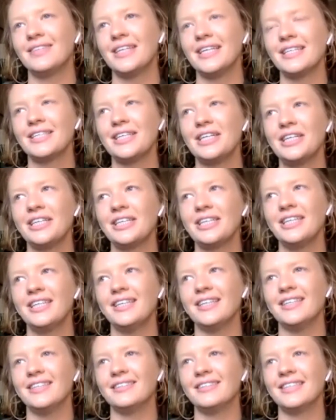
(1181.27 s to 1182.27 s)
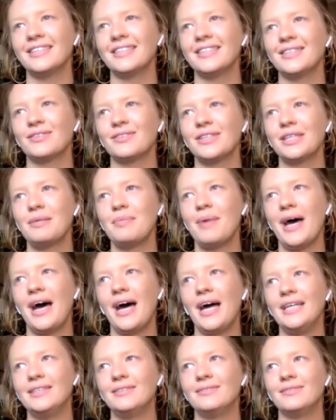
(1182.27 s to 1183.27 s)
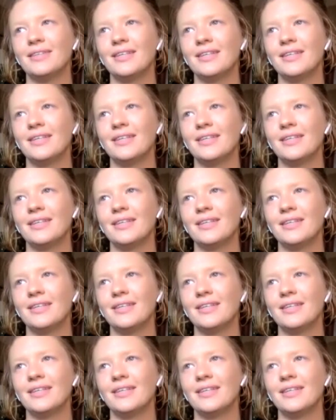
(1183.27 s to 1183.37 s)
things aren't good. This is really bad.